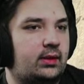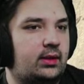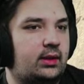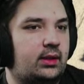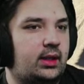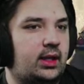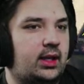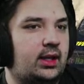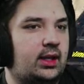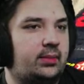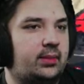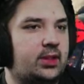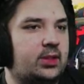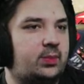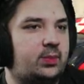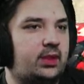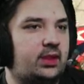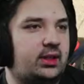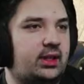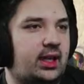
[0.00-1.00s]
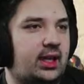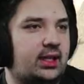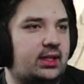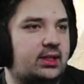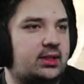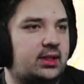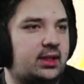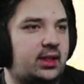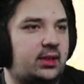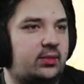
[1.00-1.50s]
Yeah, it must be the dashed
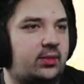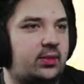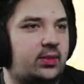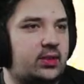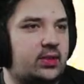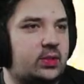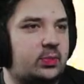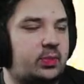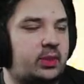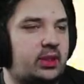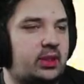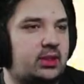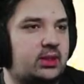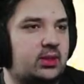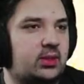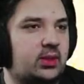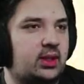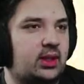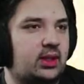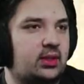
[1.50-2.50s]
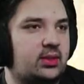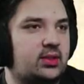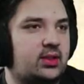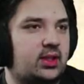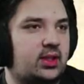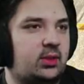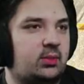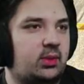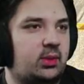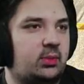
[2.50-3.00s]
line for the speed. So yellow's the
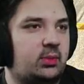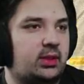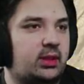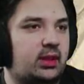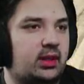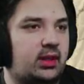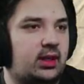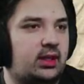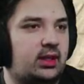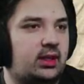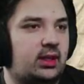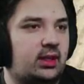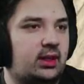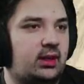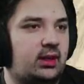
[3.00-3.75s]
commitment line,